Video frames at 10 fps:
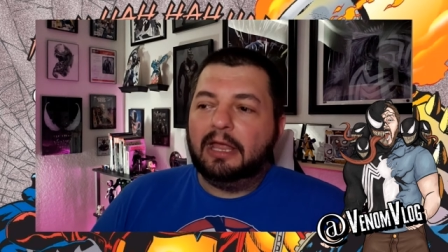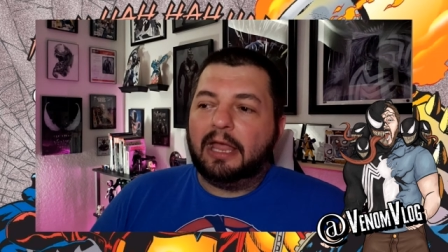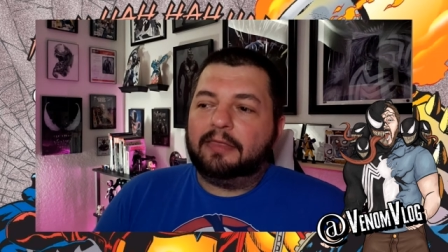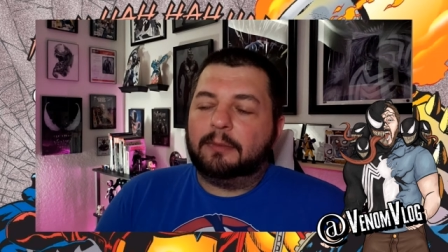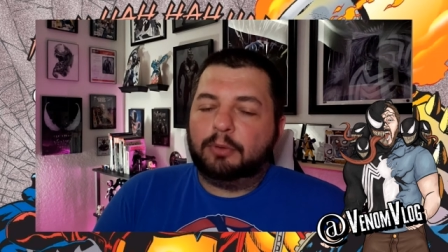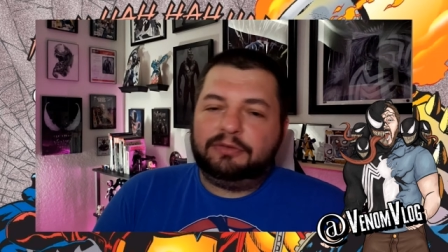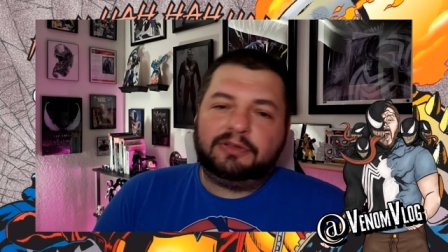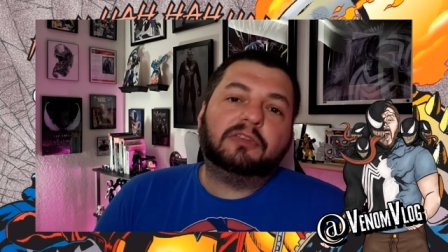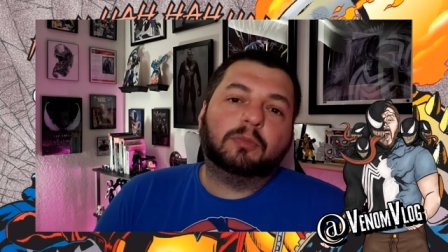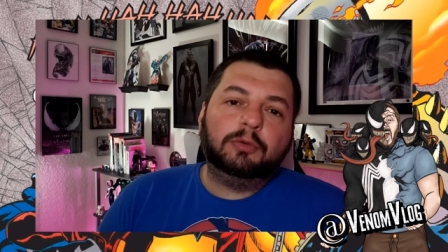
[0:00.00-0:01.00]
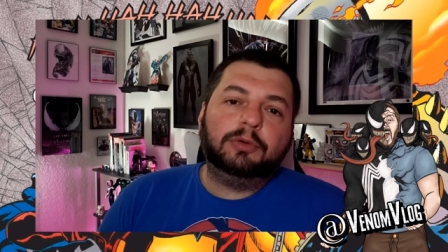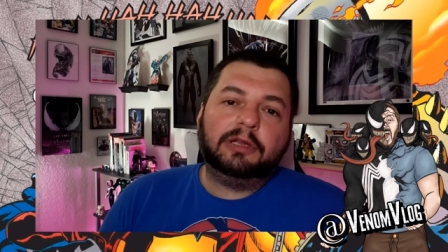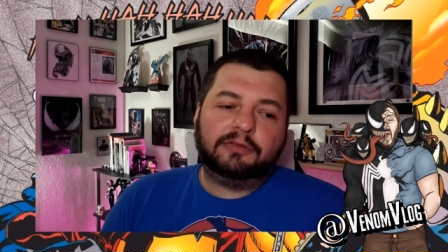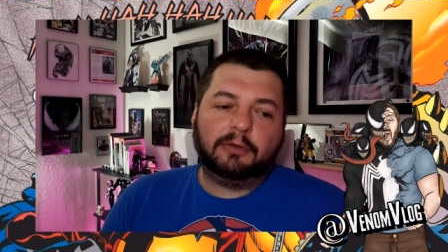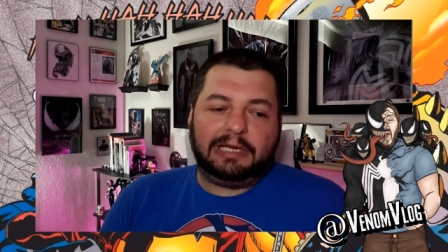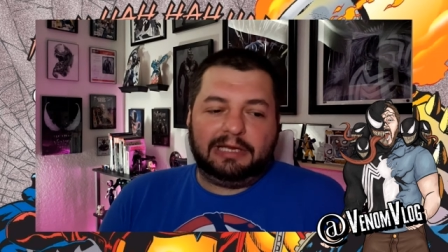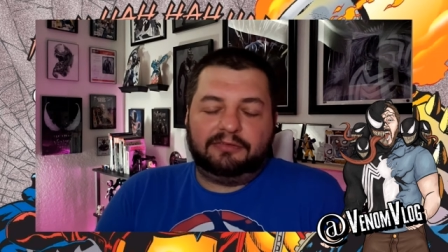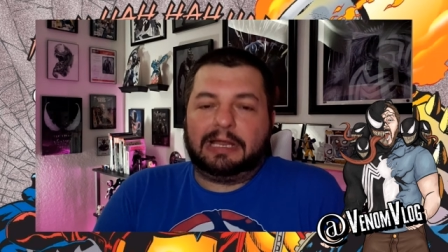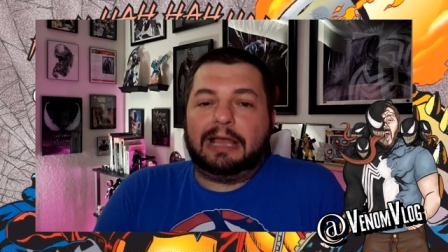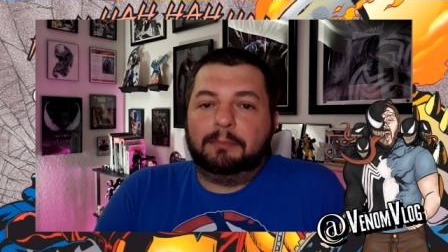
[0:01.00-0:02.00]
and the priest gets wounded so
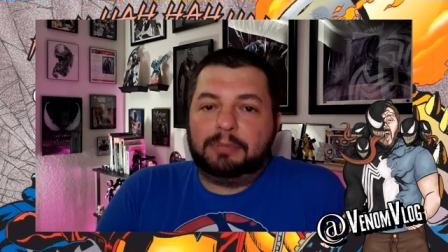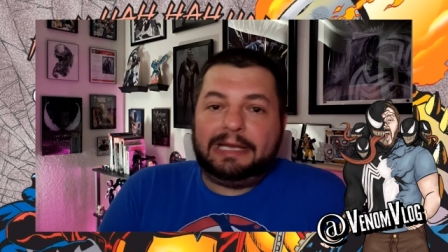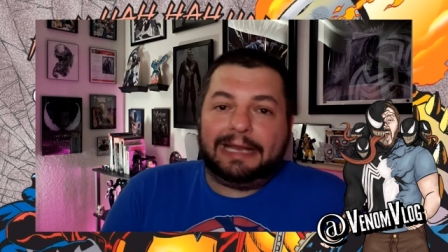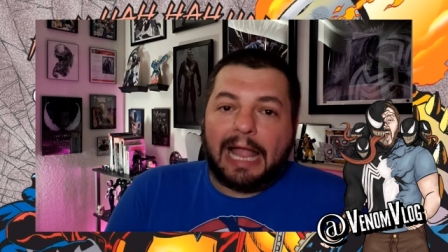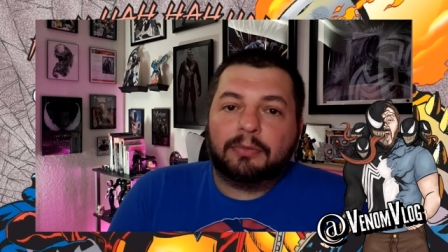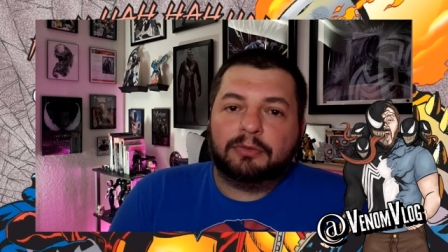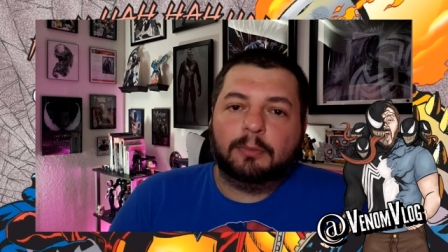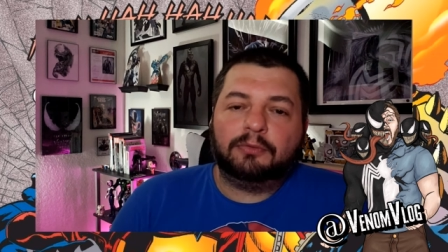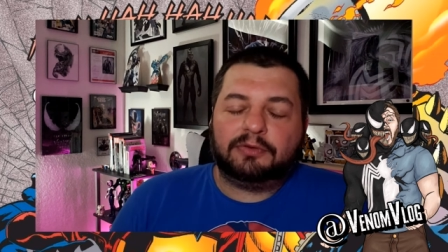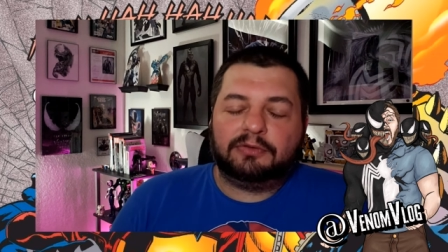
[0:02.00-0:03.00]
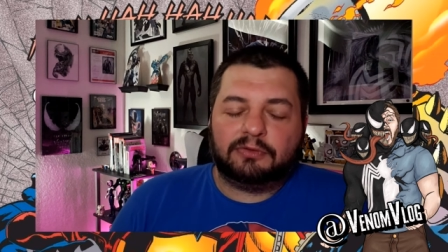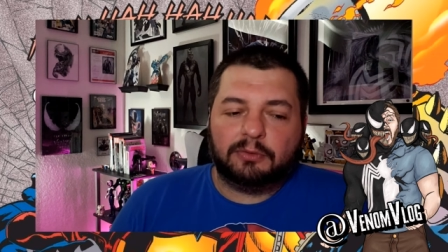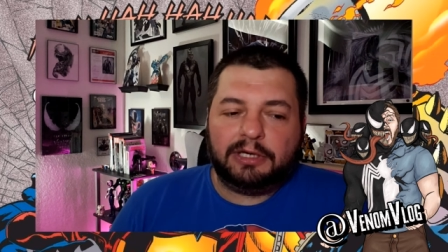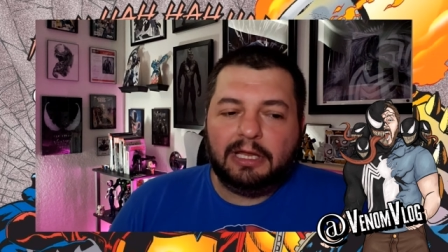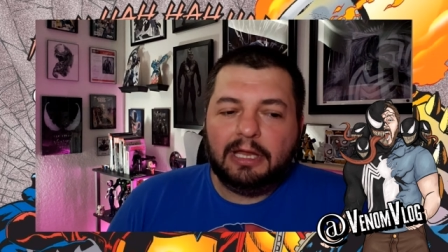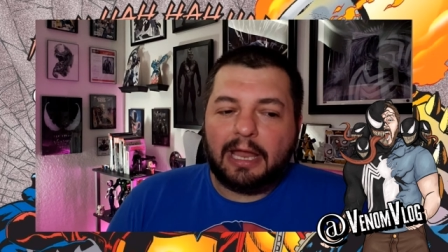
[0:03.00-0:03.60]
he's kind of bleeding out through most of the story